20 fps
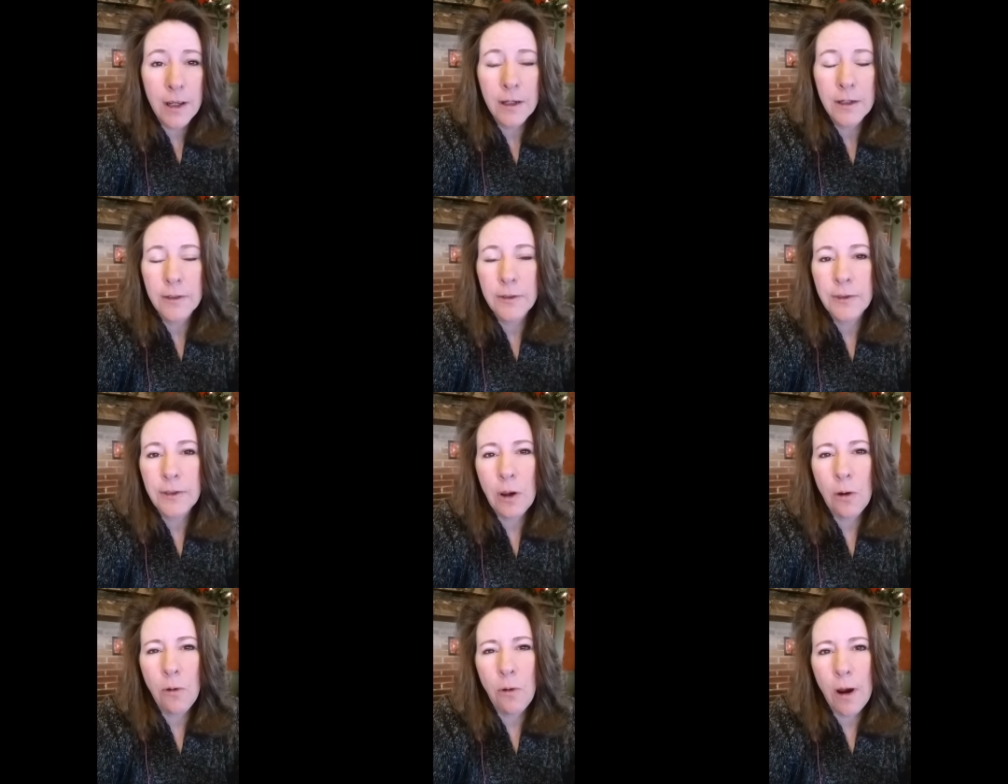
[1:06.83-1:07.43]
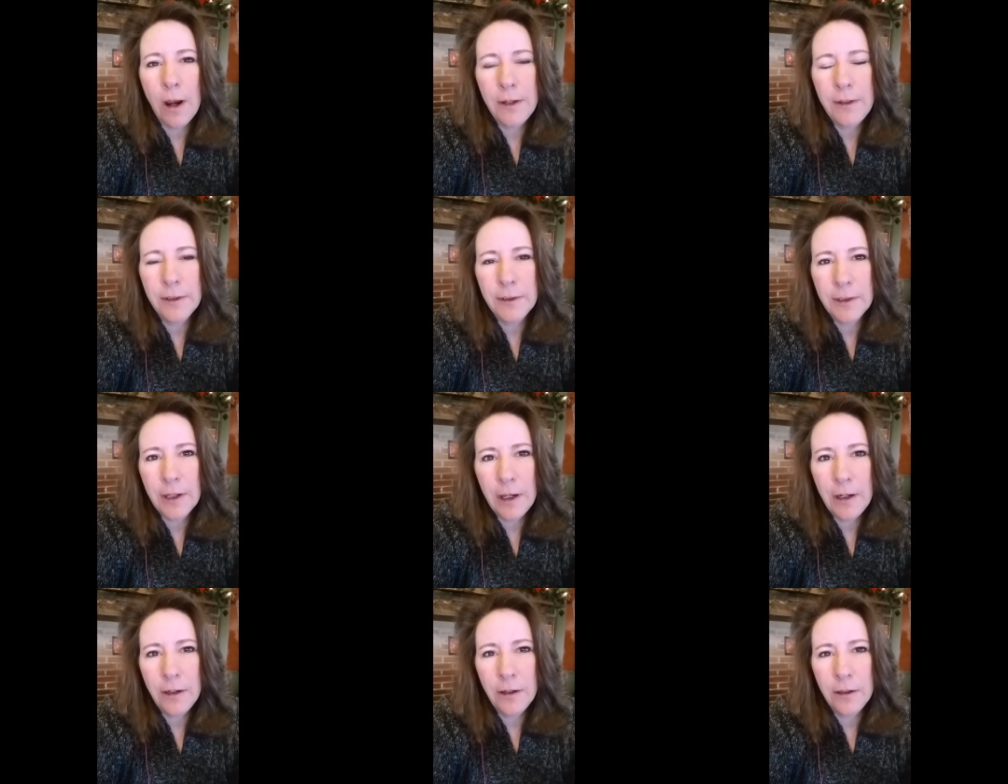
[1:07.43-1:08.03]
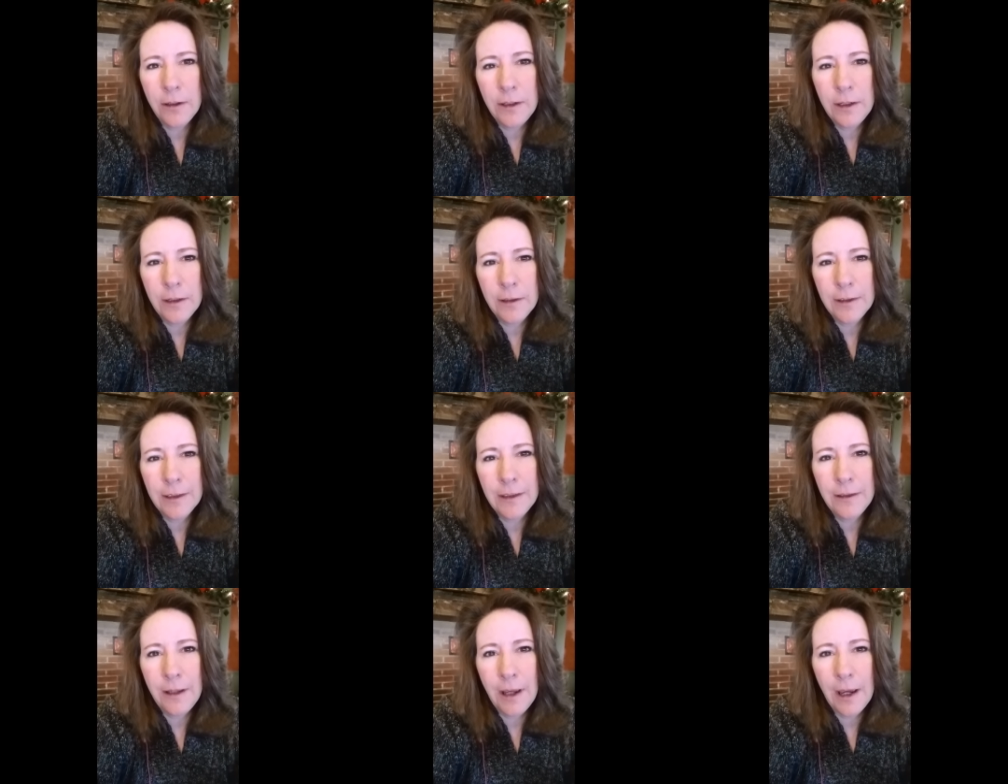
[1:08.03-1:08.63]
So I decided
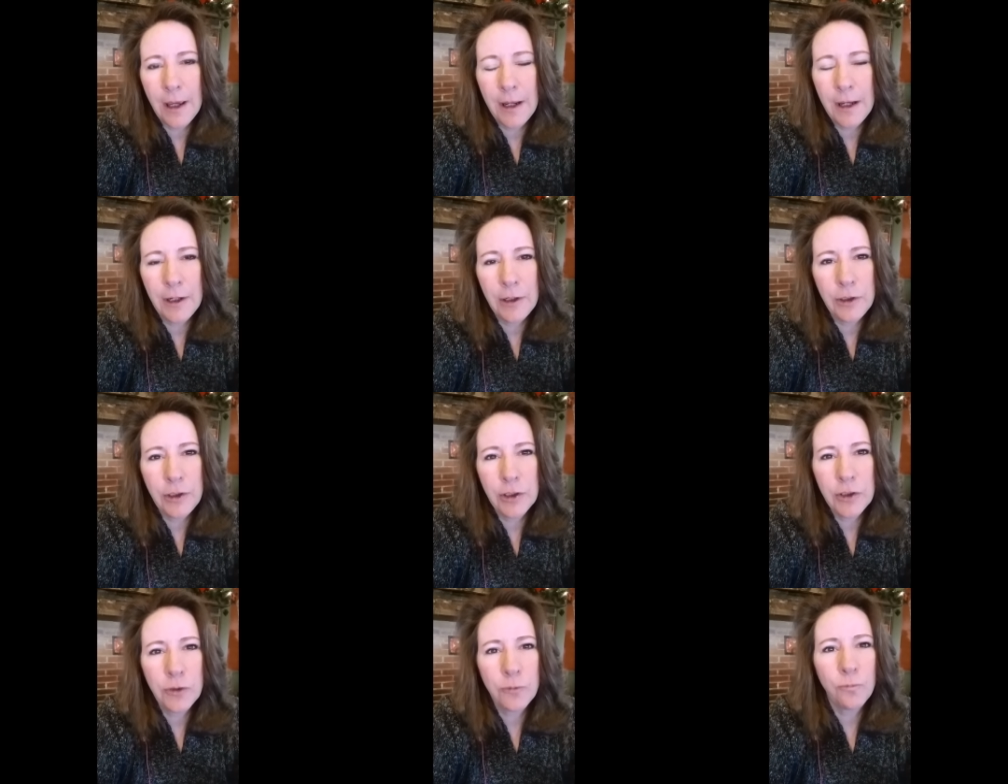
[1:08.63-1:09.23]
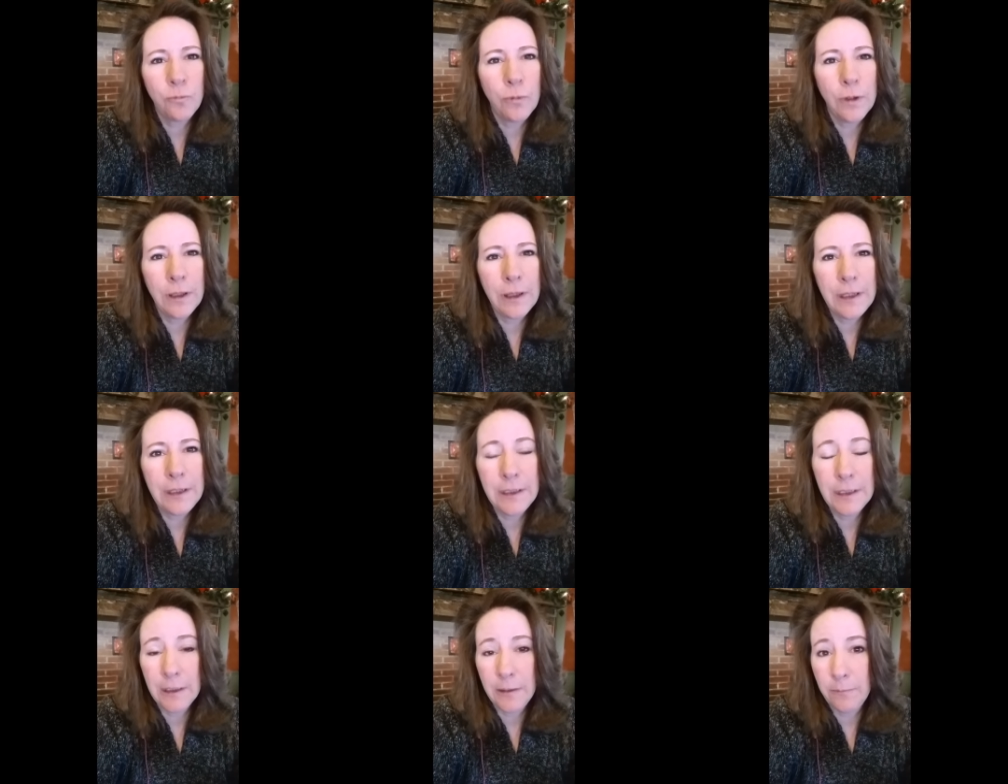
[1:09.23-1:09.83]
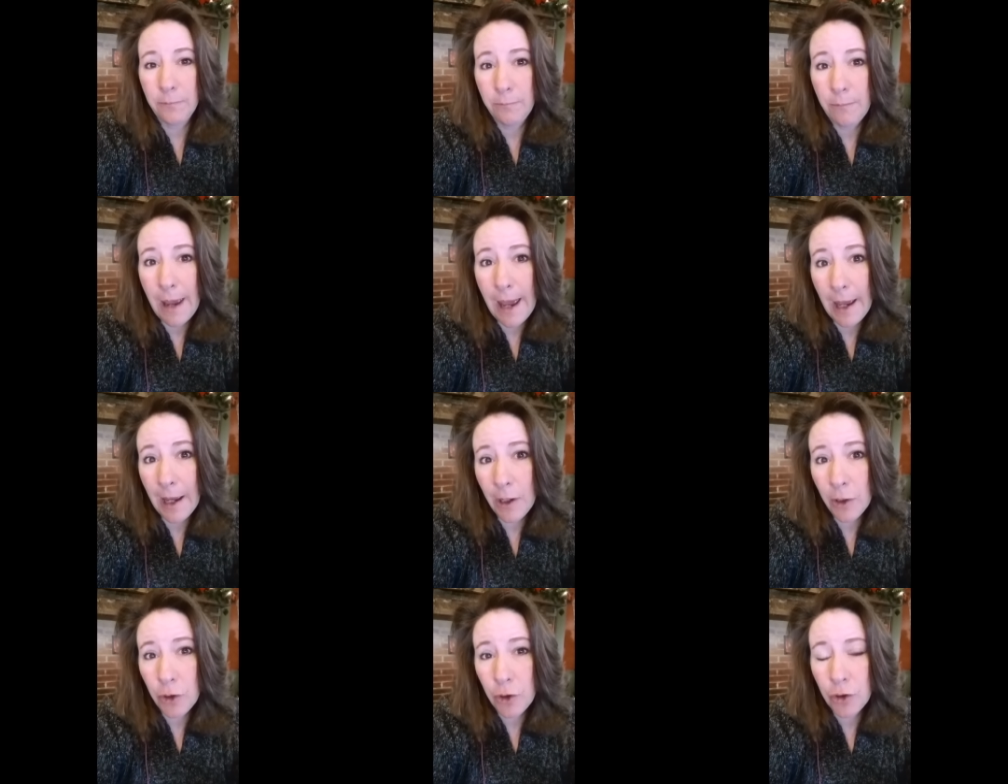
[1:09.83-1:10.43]
that it just really didn't
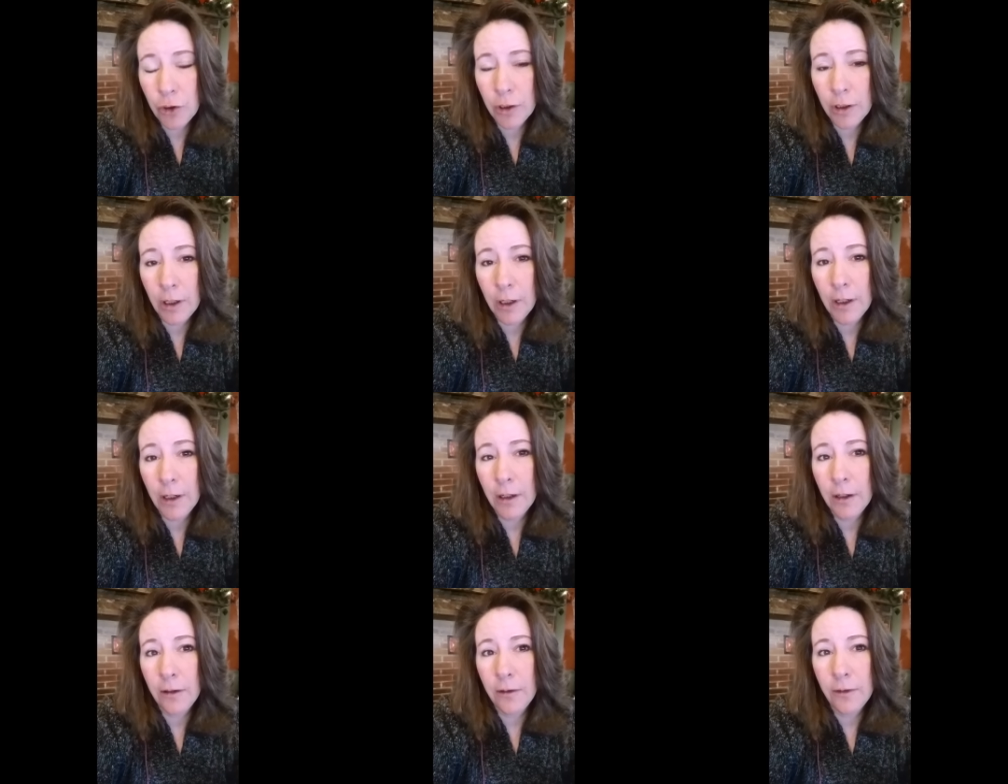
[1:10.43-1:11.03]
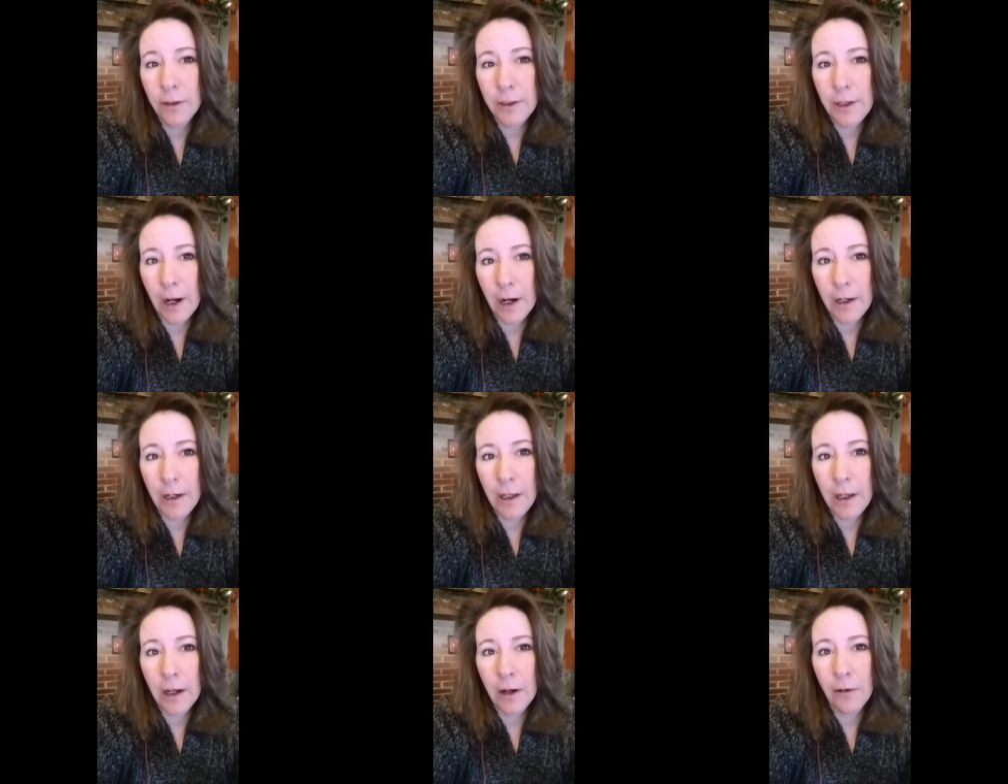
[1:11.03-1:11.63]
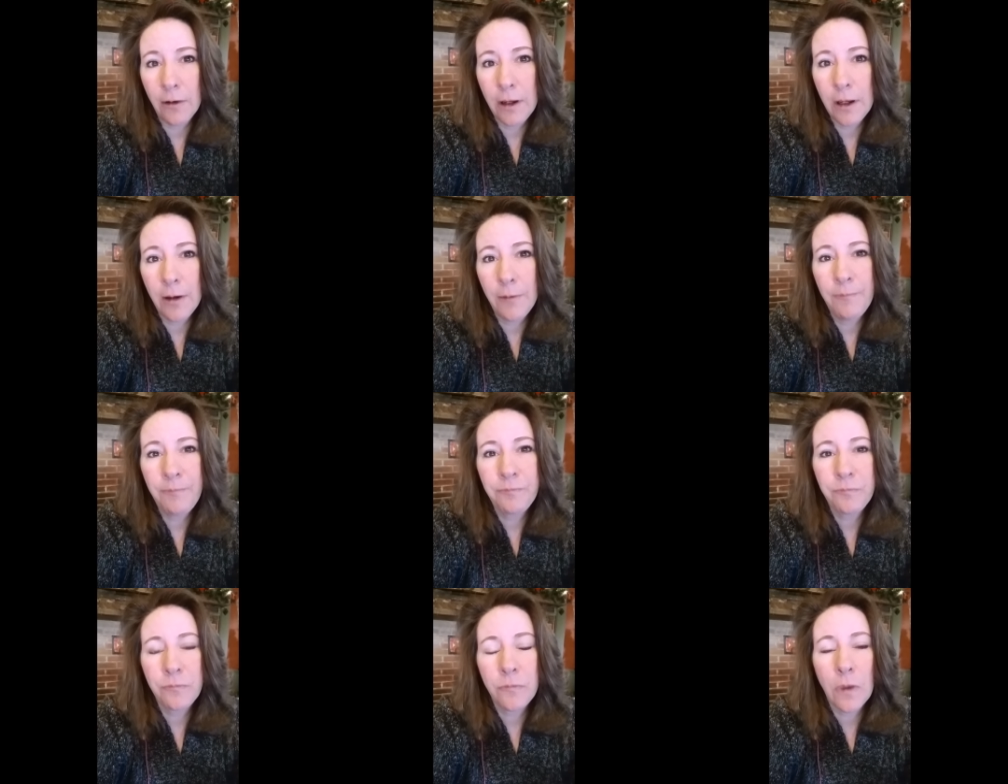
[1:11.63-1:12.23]
match the dining area.
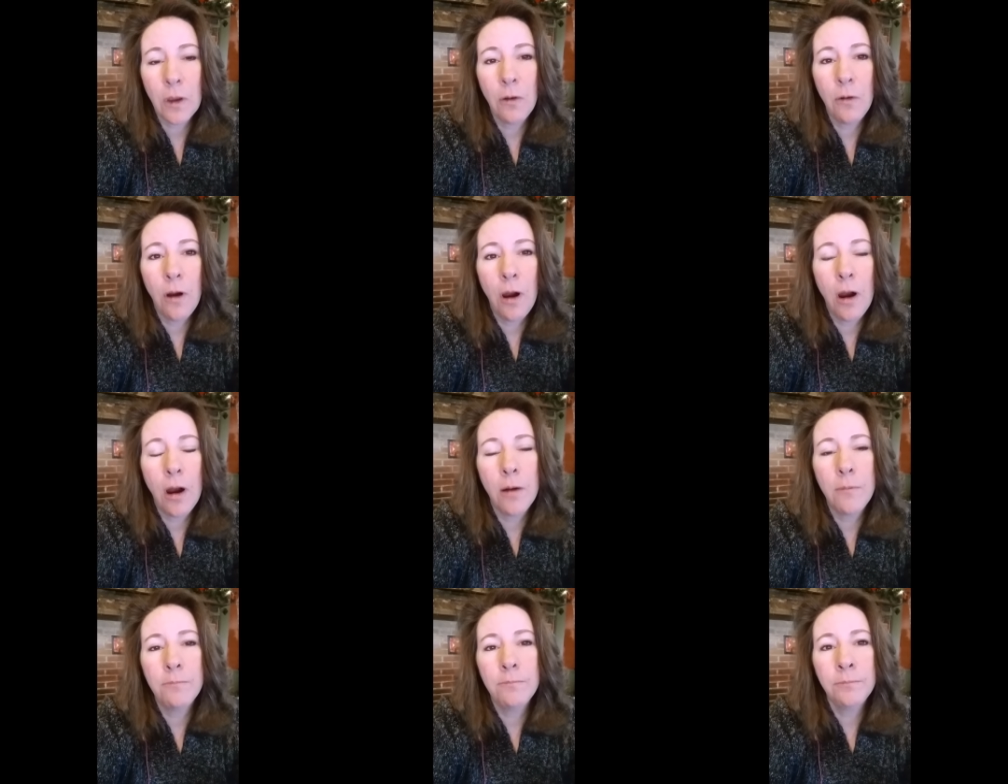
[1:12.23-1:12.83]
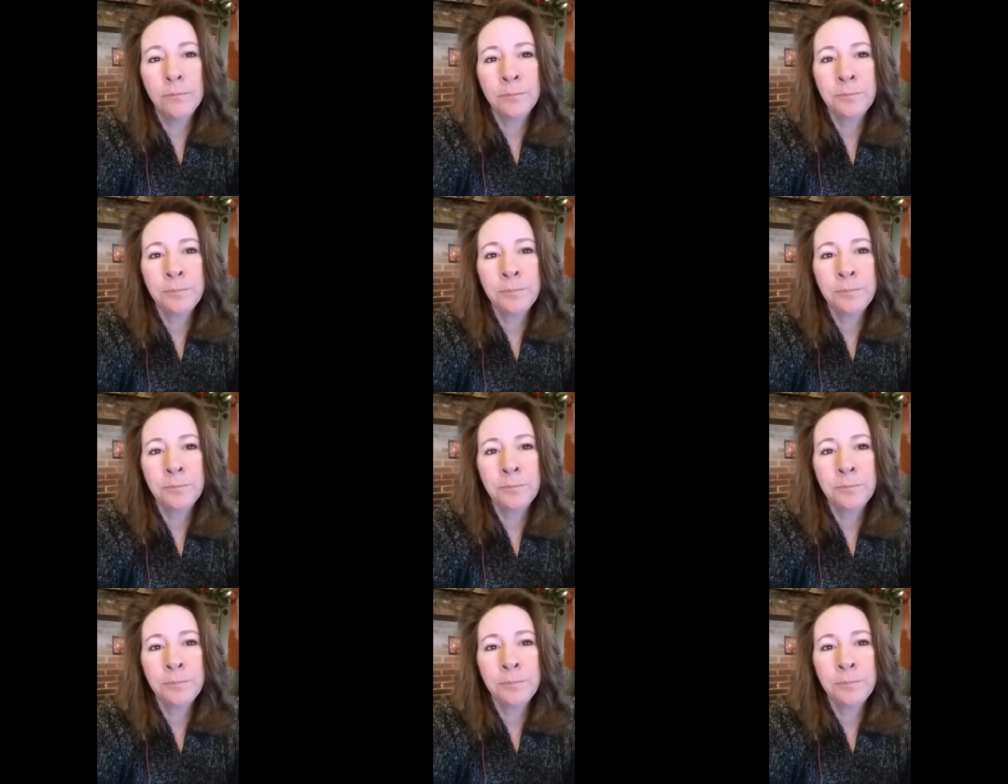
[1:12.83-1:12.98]
Um,